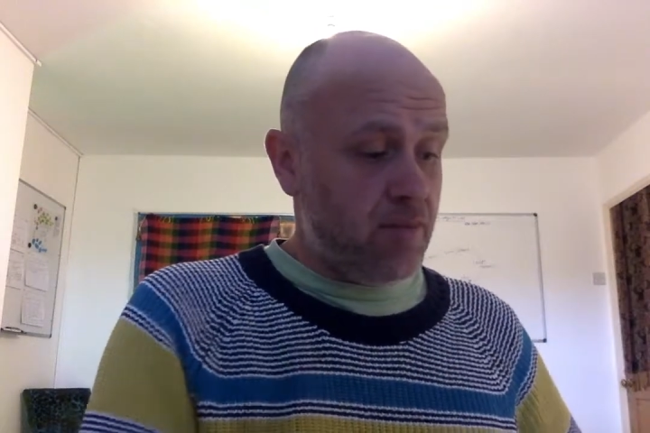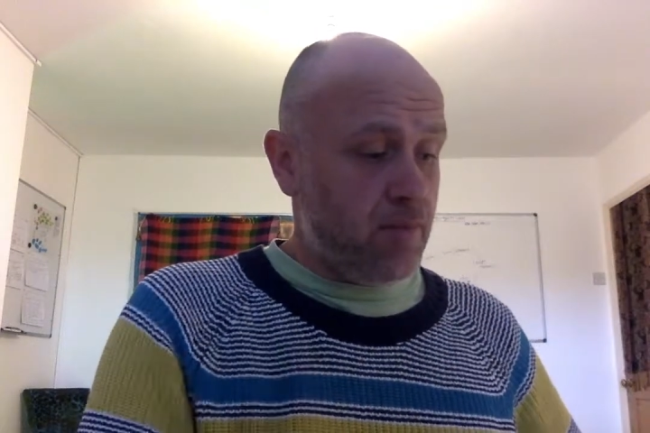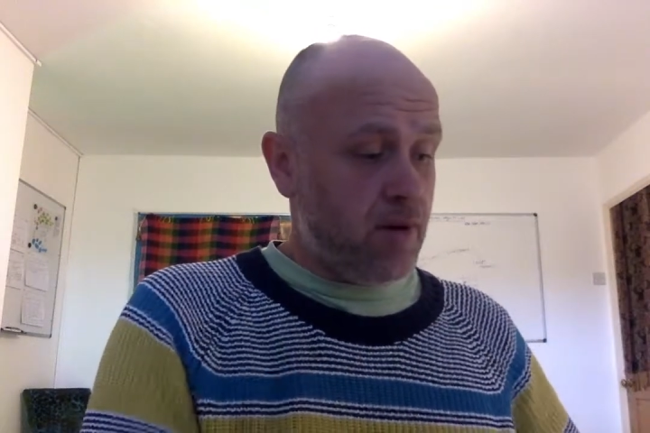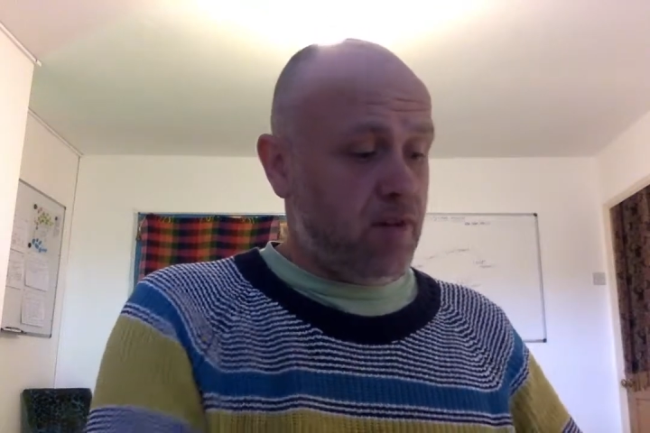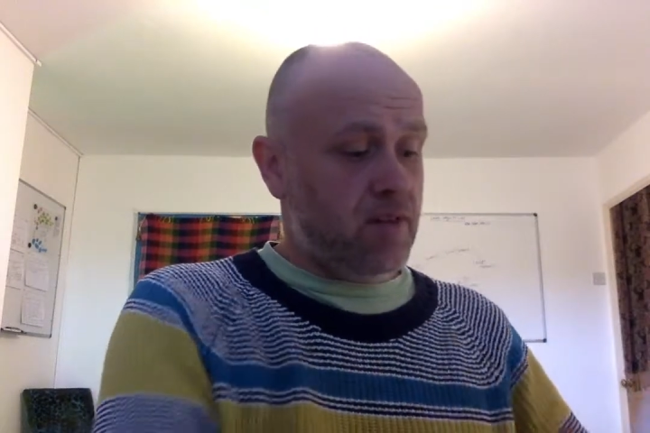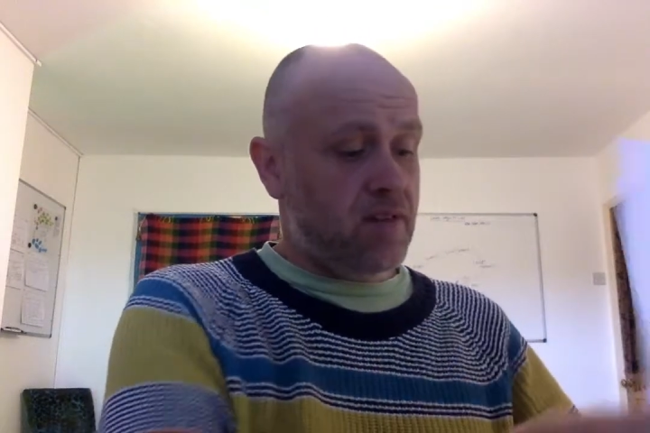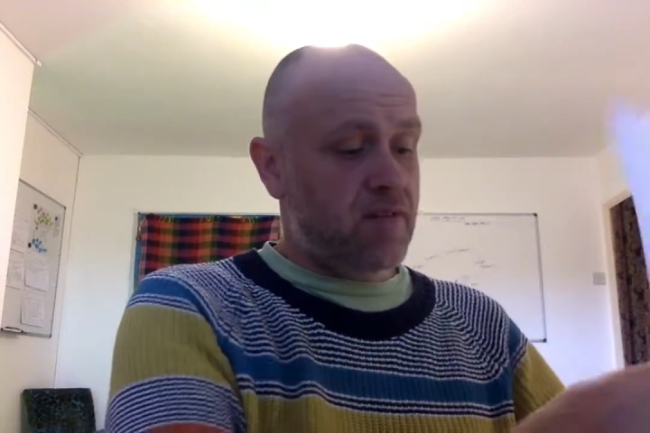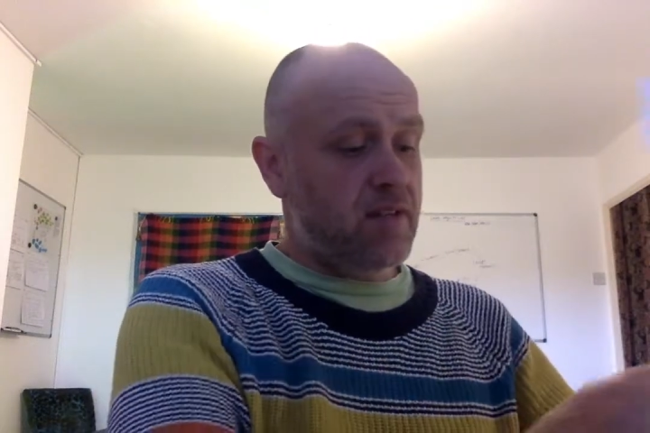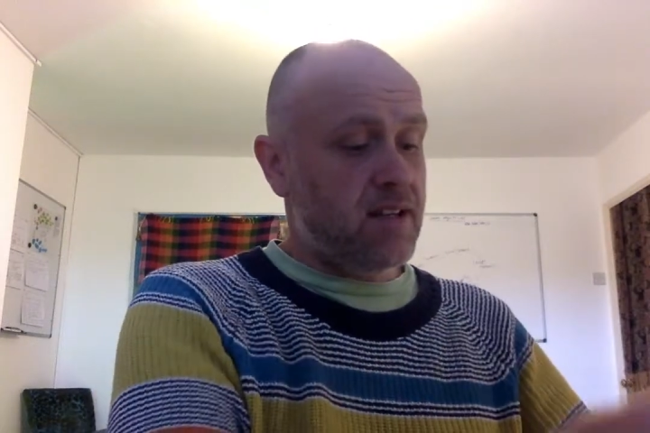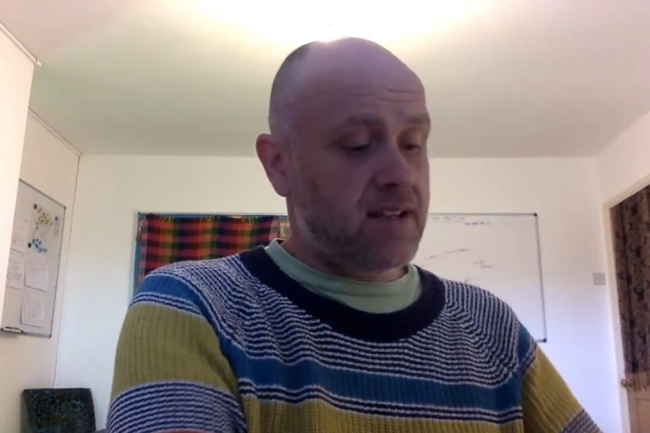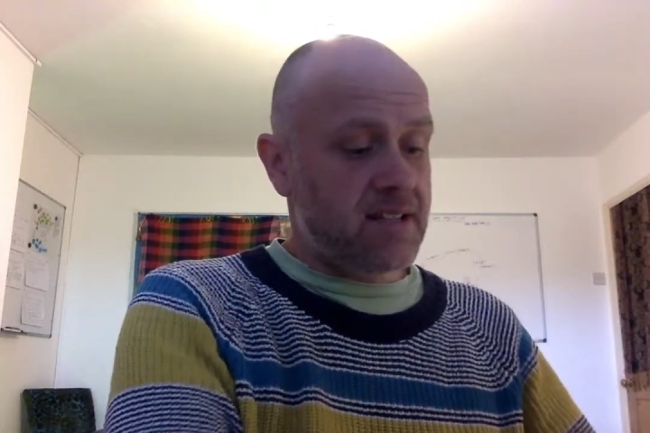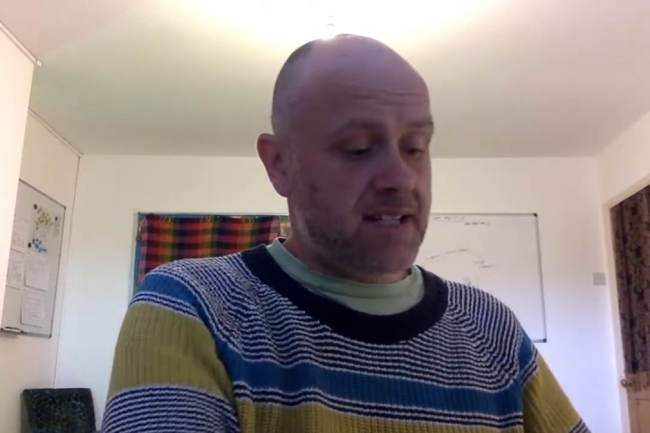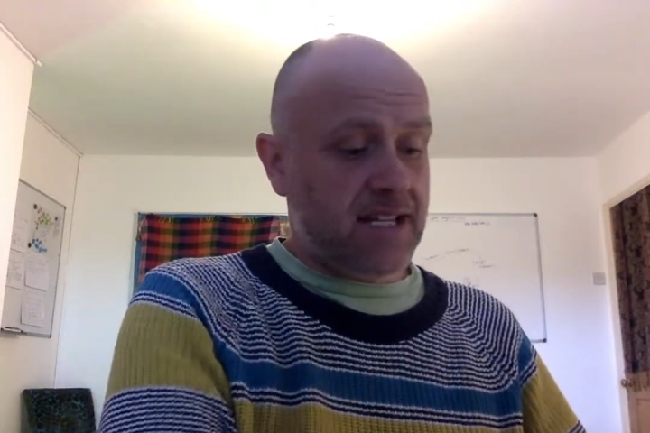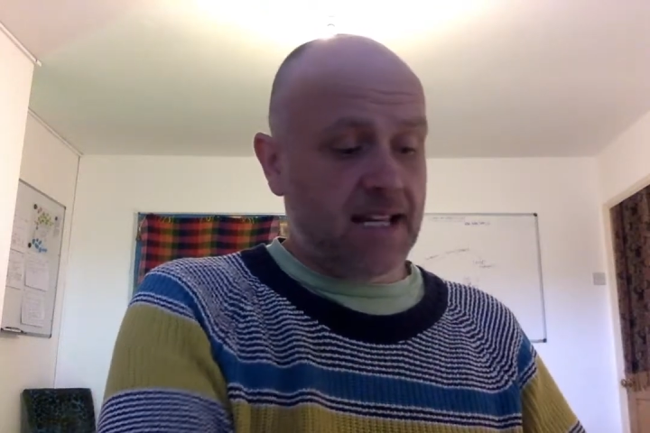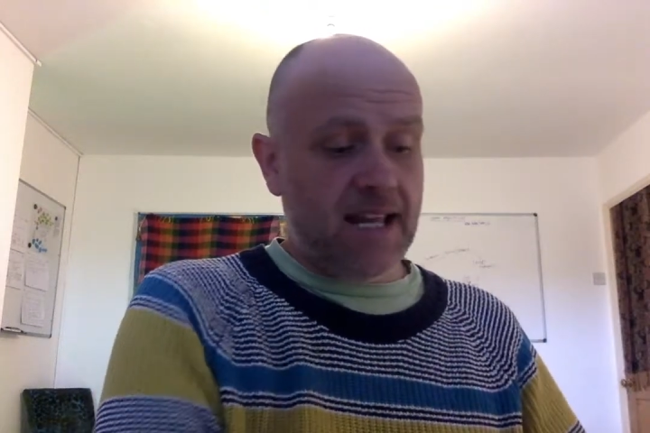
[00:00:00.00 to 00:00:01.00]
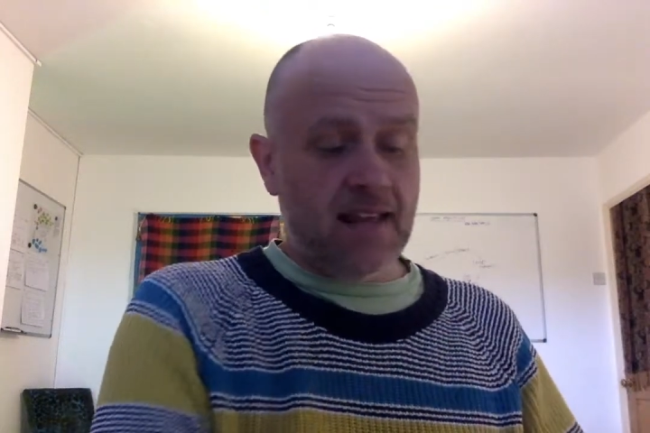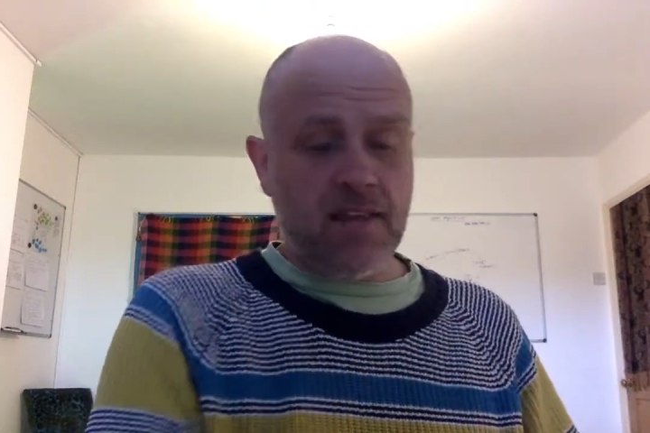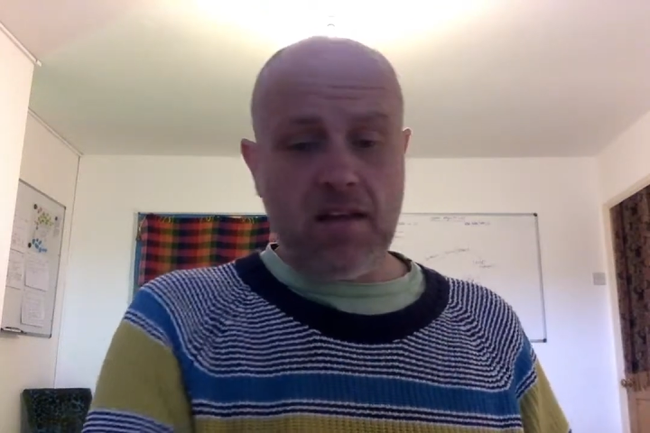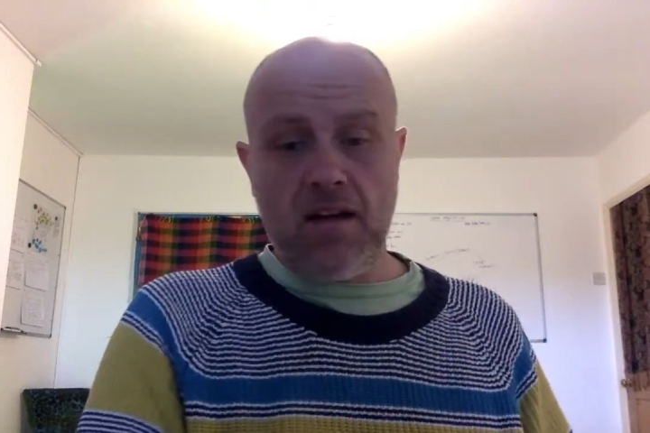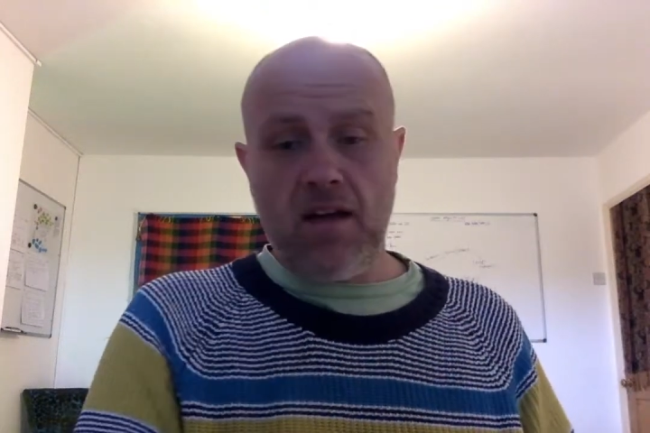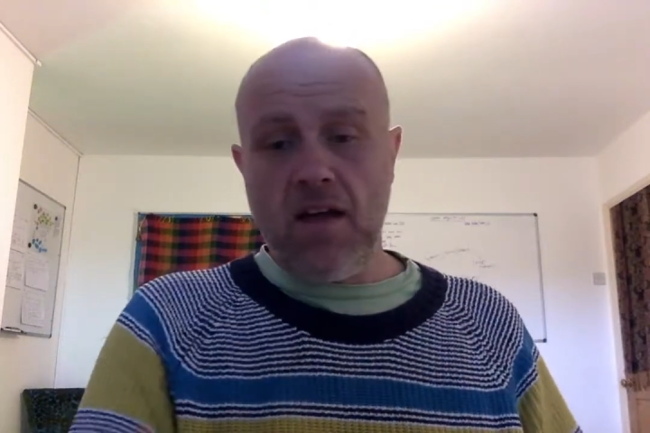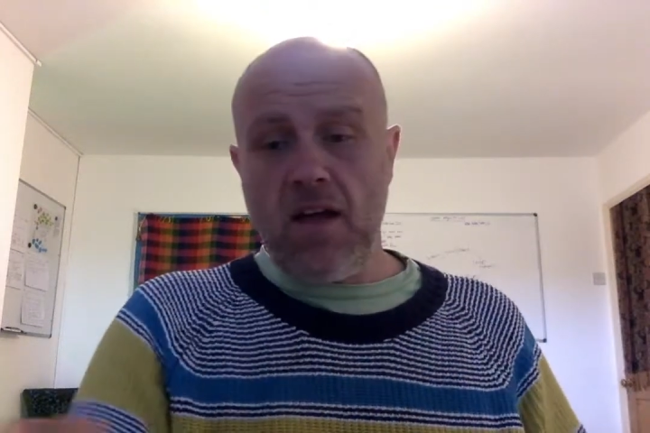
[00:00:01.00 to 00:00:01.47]
both of these
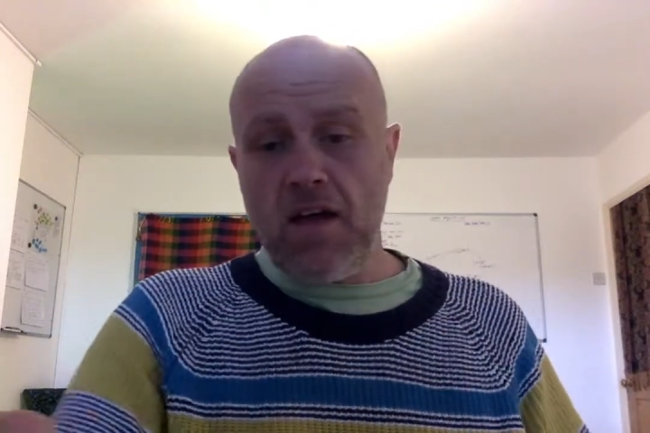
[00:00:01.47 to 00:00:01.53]
together